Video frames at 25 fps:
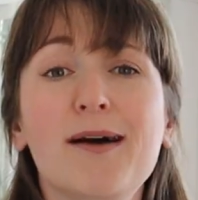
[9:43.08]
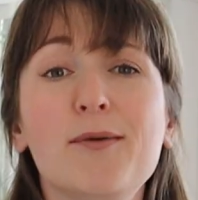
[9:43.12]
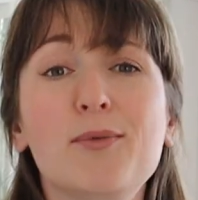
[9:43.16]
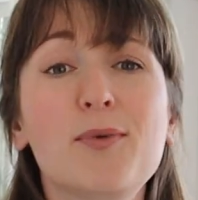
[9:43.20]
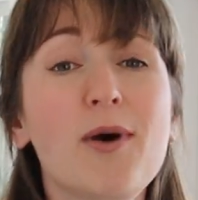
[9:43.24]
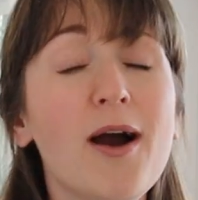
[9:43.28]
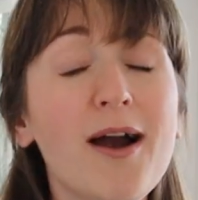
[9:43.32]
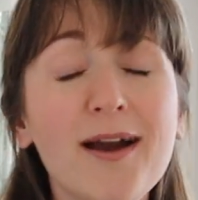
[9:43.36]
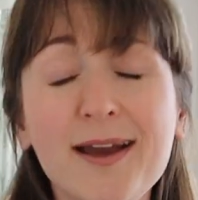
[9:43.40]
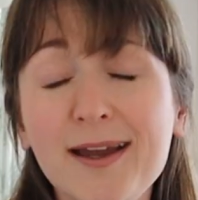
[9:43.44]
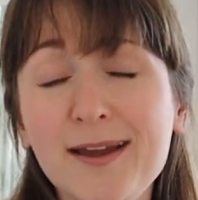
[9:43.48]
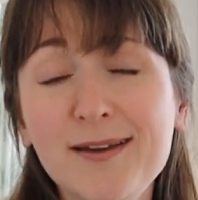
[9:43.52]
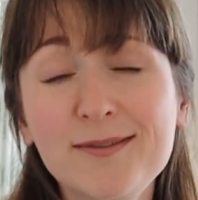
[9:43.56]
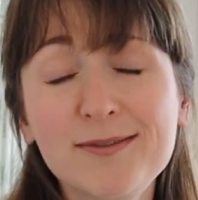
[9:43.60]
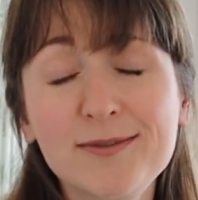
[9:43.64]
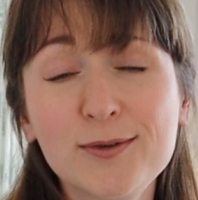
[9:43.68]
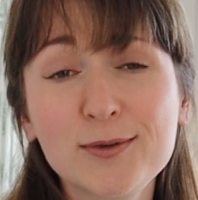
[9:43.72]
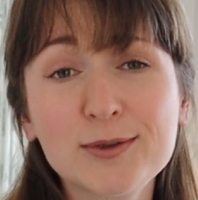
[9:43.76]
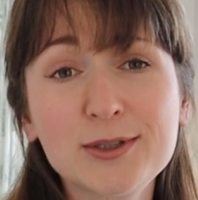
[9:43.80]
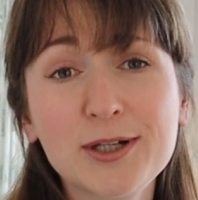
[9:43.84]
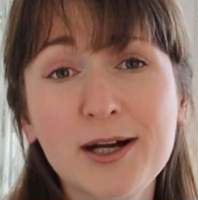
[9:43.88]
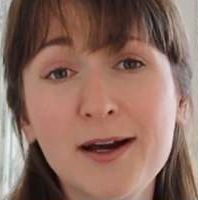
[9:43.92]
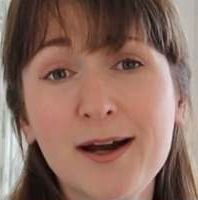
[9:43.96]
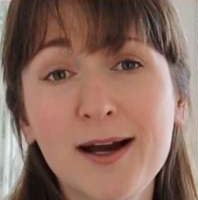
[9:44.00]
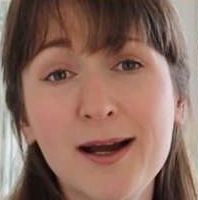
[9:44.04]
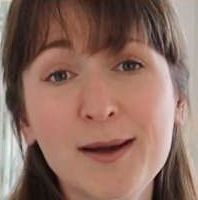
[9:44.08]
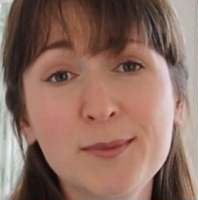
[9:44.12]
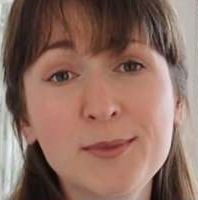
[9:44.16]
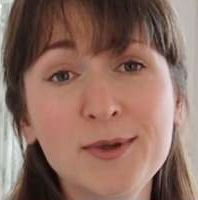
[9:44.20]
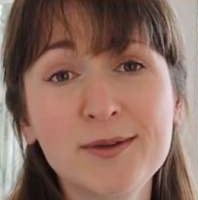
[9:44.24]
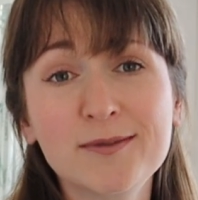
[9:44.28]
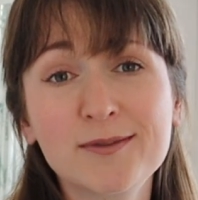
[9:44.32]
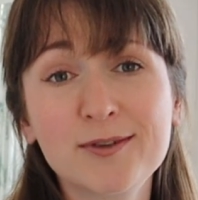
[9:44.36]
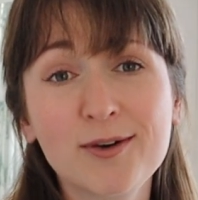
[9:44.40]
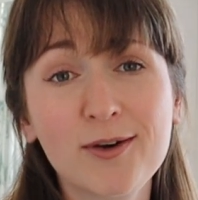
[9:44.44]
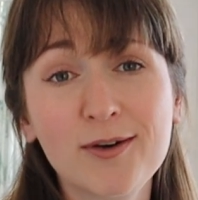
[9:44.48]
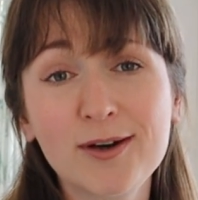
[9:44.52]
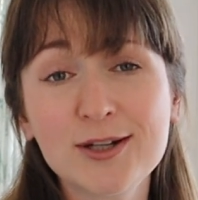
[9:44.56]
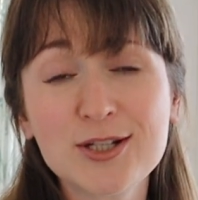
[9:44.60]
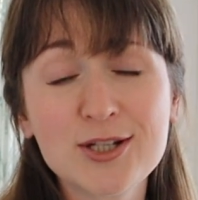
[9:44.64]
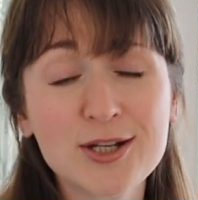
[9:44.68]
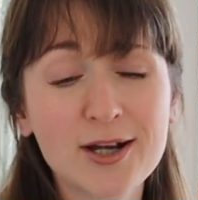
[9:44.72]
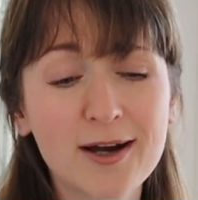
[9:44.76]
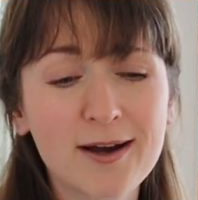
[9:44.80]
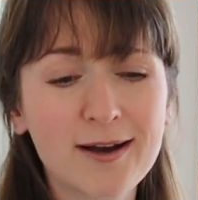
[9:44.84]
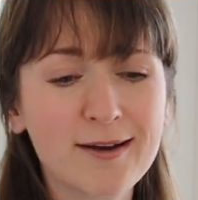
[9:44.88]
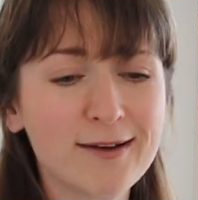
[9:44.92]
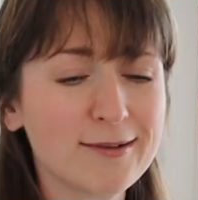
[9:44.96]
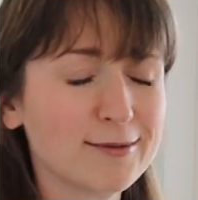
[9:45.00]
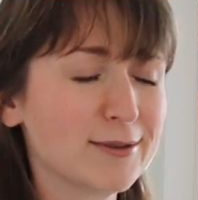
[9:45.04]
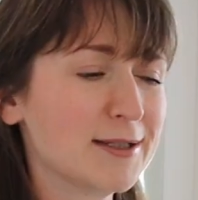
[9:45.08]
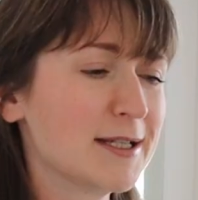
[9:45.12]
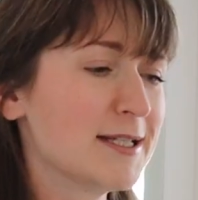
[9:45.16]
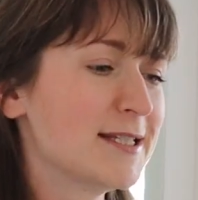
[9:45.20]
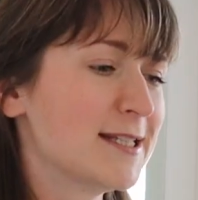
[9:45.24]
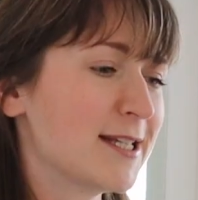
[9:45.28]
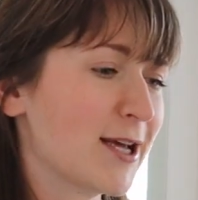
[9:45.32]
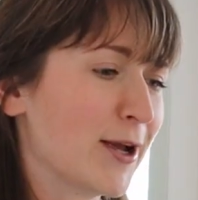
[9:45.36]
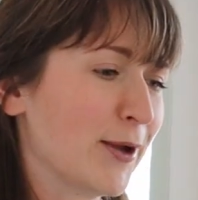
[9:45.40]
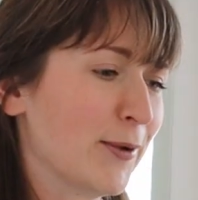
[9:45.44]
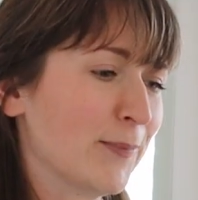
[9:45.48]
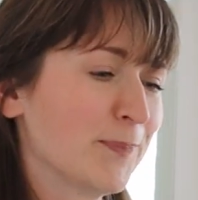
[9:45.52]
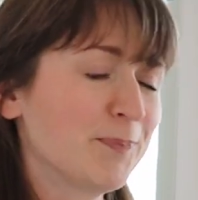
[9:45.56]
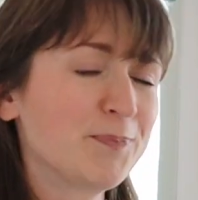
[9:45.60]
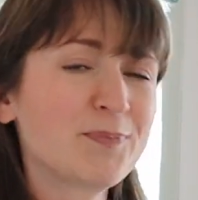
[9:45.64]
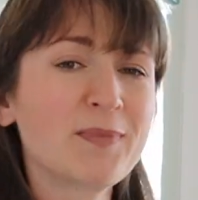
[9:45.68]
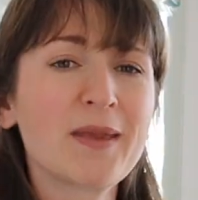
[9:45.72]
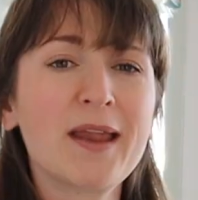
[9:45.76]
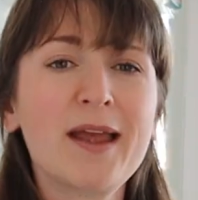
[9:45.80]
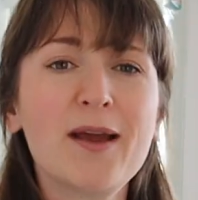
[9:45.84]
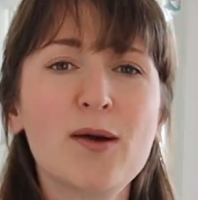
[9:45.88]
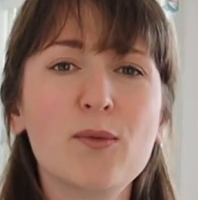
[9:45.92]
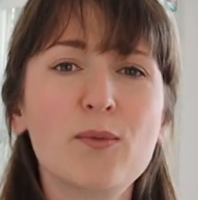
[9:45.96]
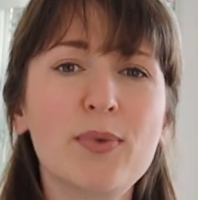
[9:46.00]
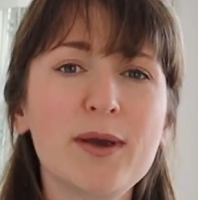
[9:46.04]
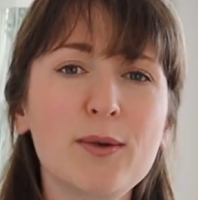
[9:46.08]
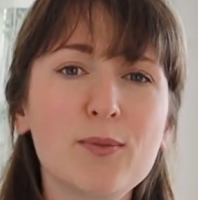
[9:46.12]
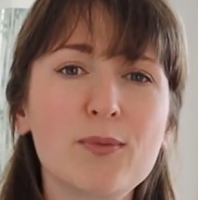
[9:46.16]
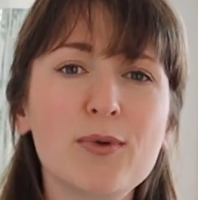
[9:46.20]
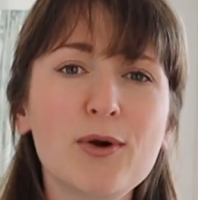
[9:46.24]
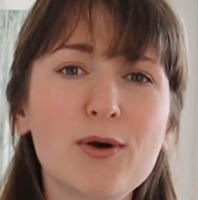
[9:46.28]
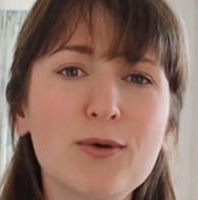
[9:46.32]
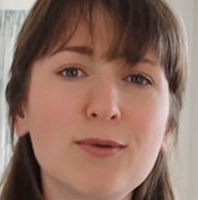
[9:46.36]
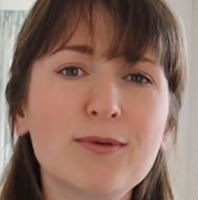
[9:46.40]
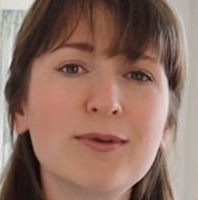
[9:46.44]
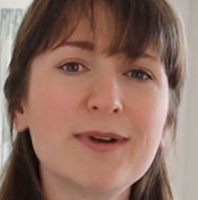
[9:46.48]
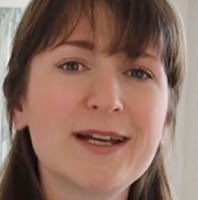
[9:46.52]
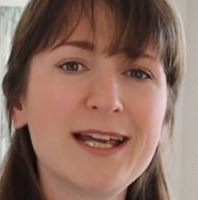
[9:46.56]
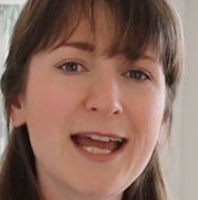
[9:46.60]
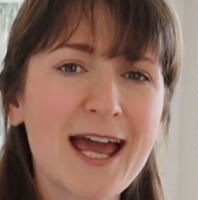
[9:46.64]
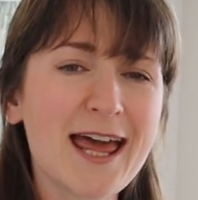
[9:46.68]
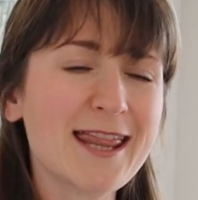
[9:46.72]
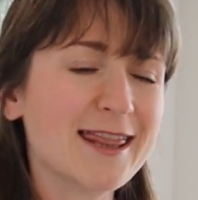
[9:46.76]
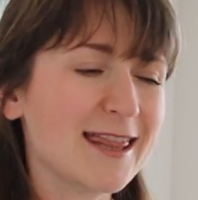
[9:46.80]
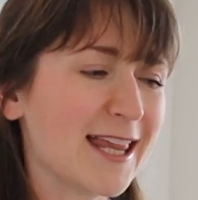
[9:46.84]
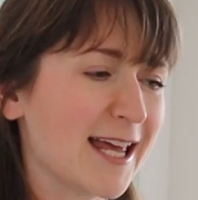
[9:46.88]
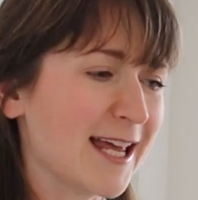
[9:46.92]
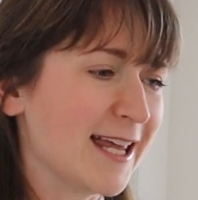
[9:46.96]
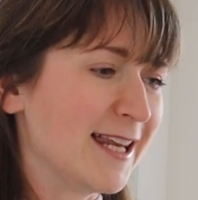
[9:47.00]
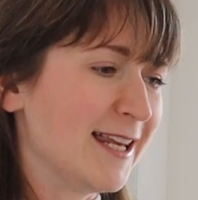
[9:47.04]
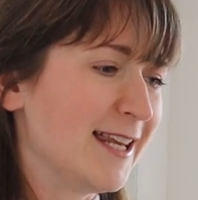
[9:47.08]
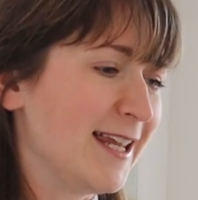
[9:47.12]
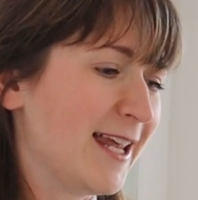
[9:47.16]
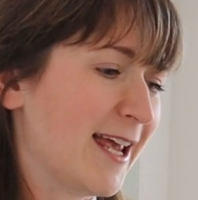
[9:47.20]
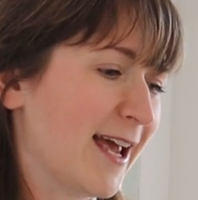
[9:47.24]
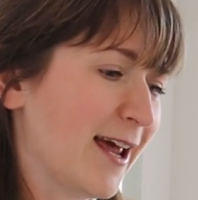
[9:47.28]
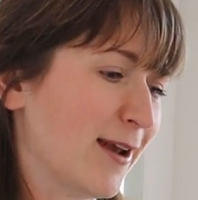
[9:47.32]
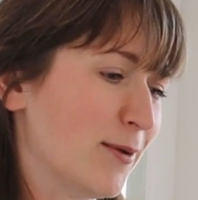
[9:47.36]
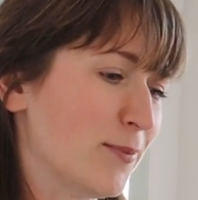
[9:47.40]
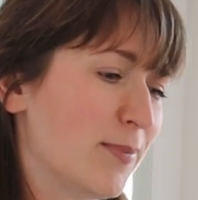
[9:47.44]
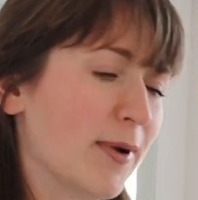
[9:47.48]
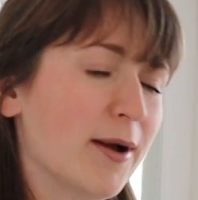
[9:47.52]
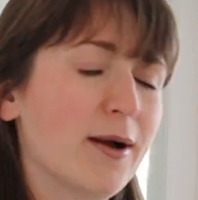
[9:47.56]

working full-time, you've got a child, so we will get there in the end.